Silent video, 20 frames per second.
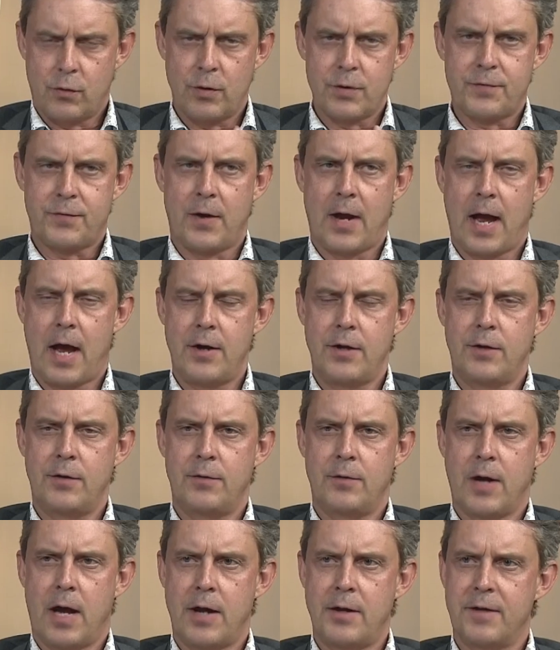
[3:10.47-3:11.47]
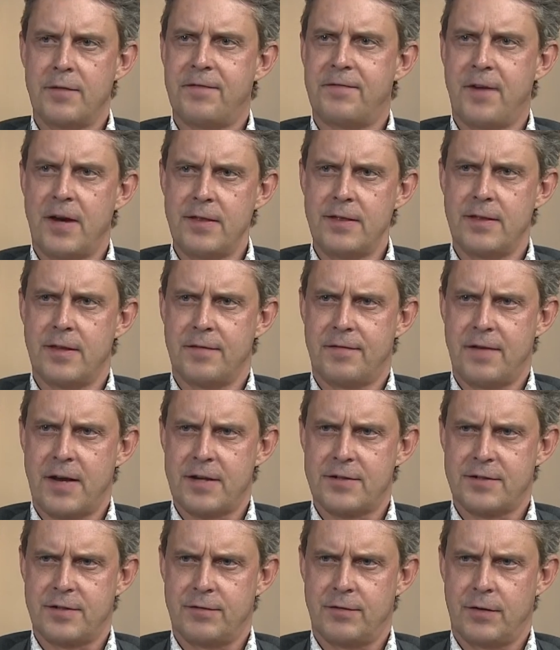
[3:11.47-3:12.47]
Christopher, how do you fund the
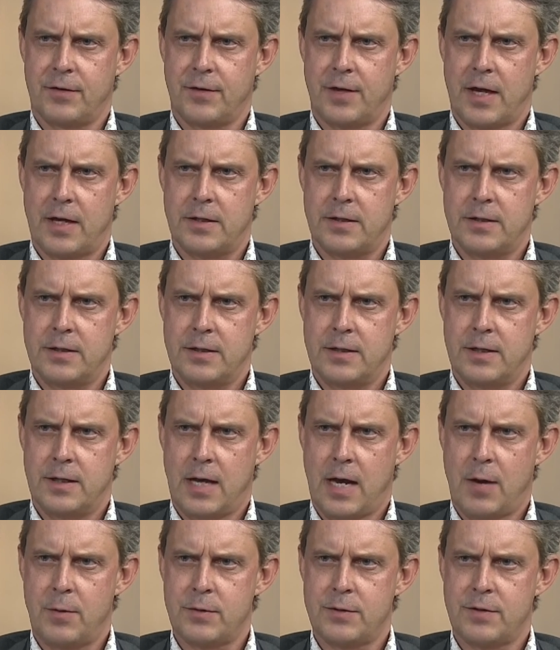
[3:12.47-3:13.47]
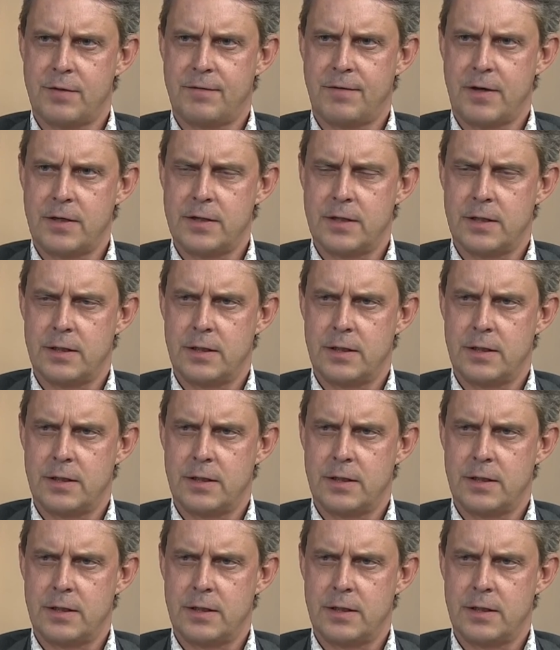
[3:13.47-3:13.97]
festival then? How is it funded?